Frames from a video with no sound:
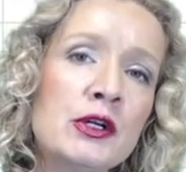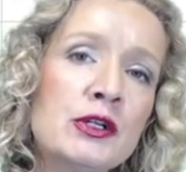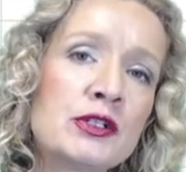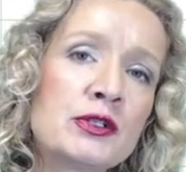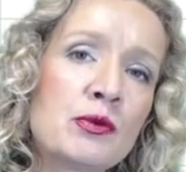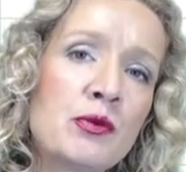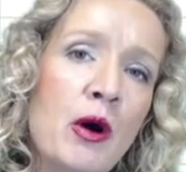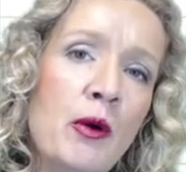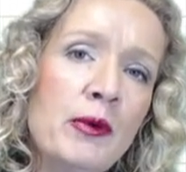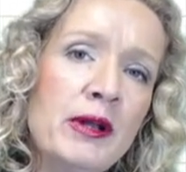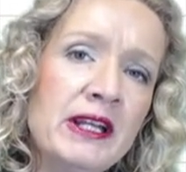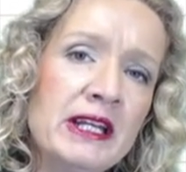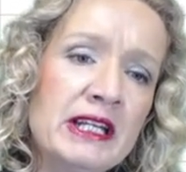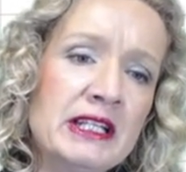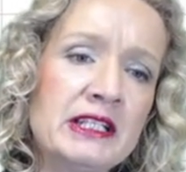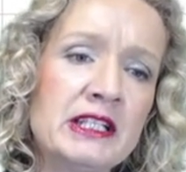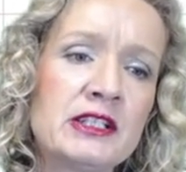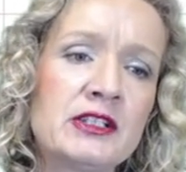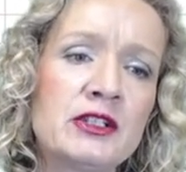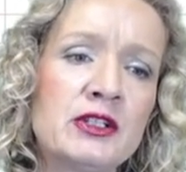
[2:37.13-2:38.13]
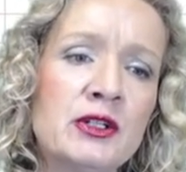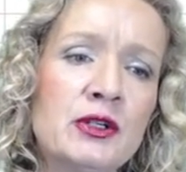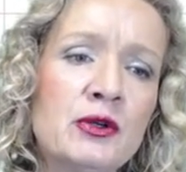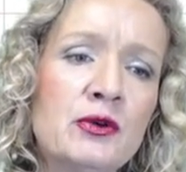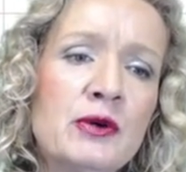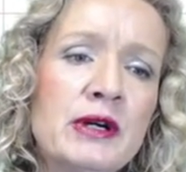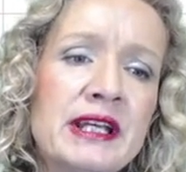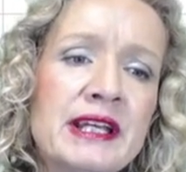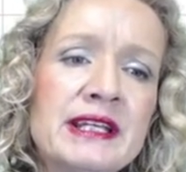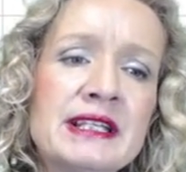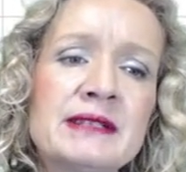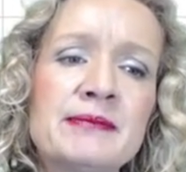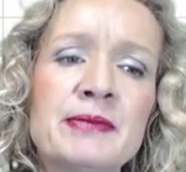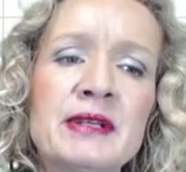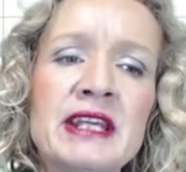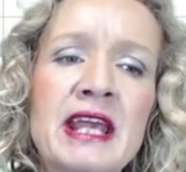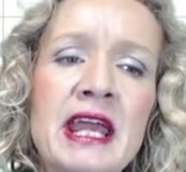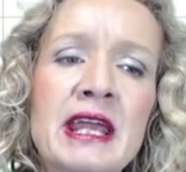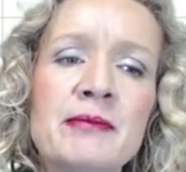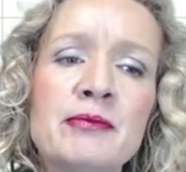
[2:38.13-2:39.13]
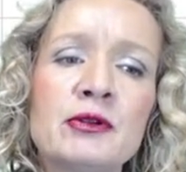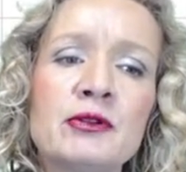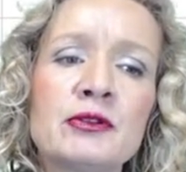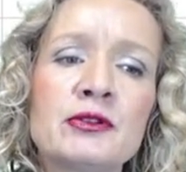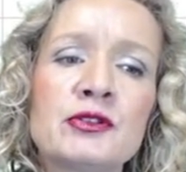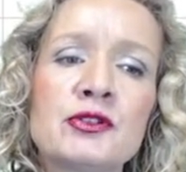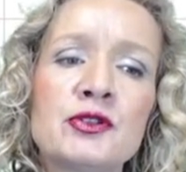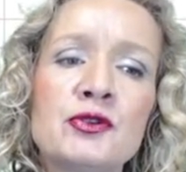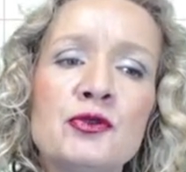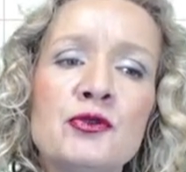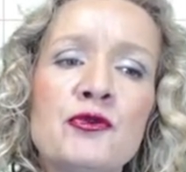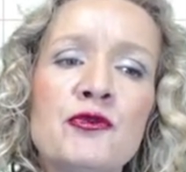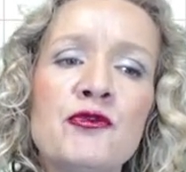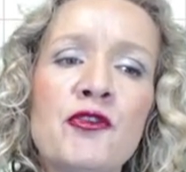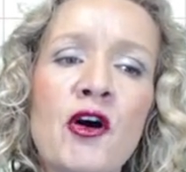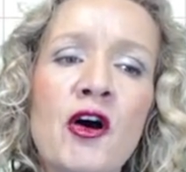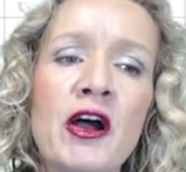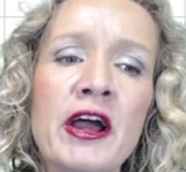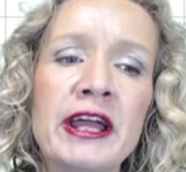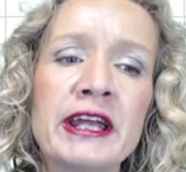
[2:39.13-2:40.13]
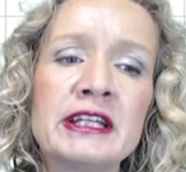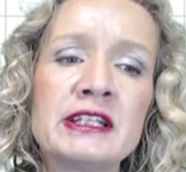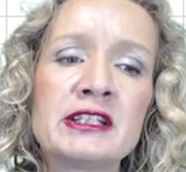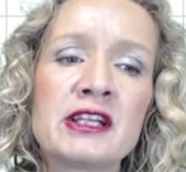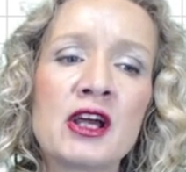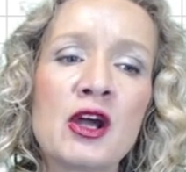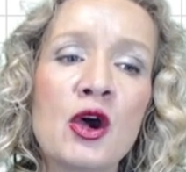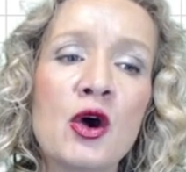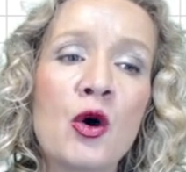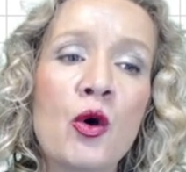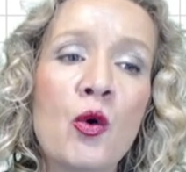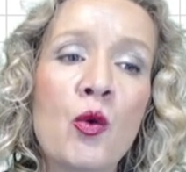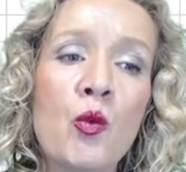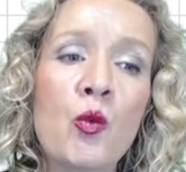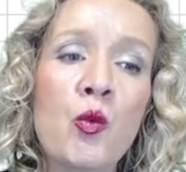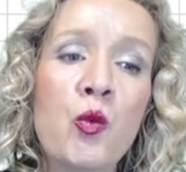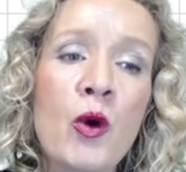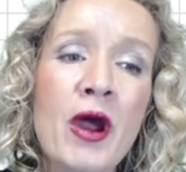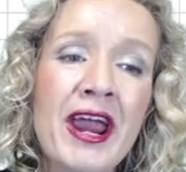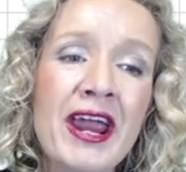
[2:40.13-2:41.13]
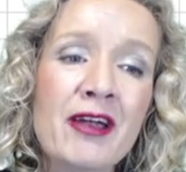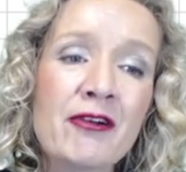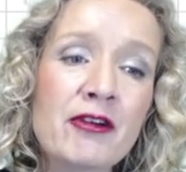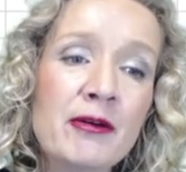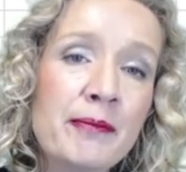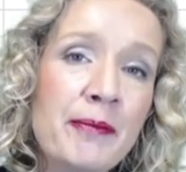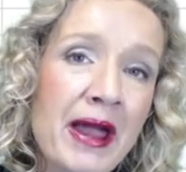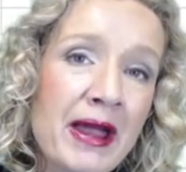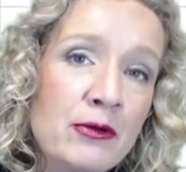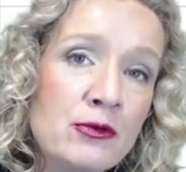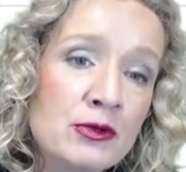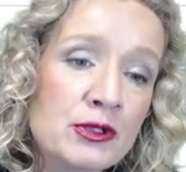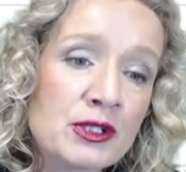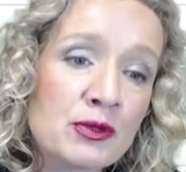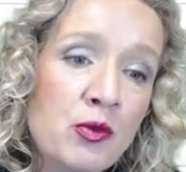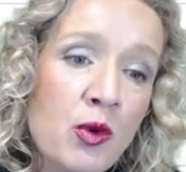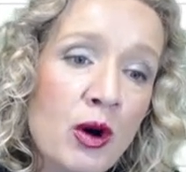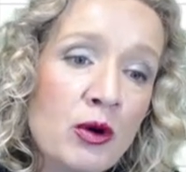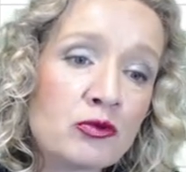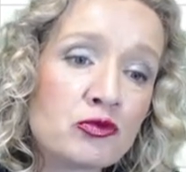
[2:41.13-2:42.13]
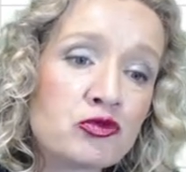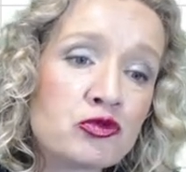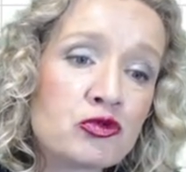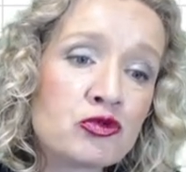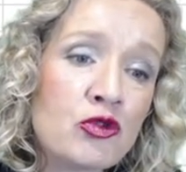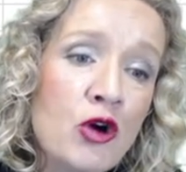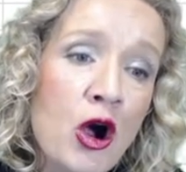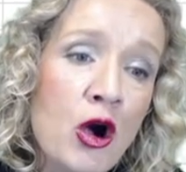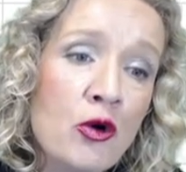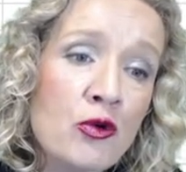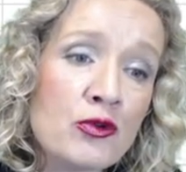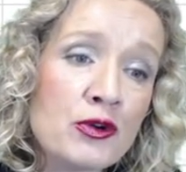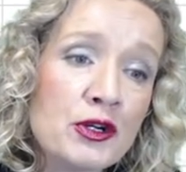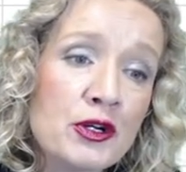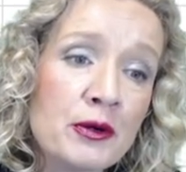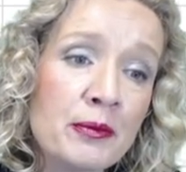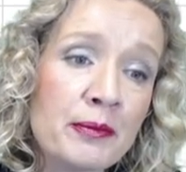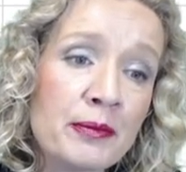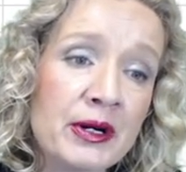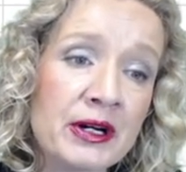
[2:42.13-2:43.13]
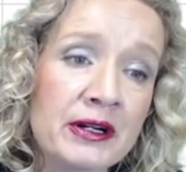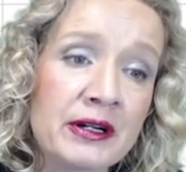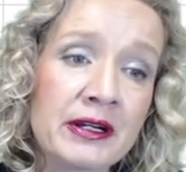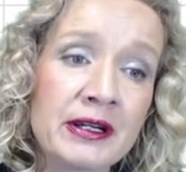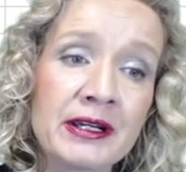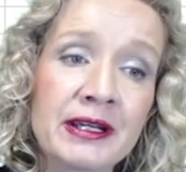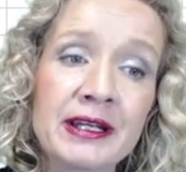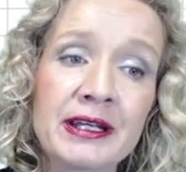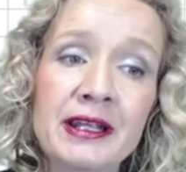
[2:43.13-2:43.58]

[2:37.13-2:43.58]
So what we need to do is be able to find whereabouts, what row number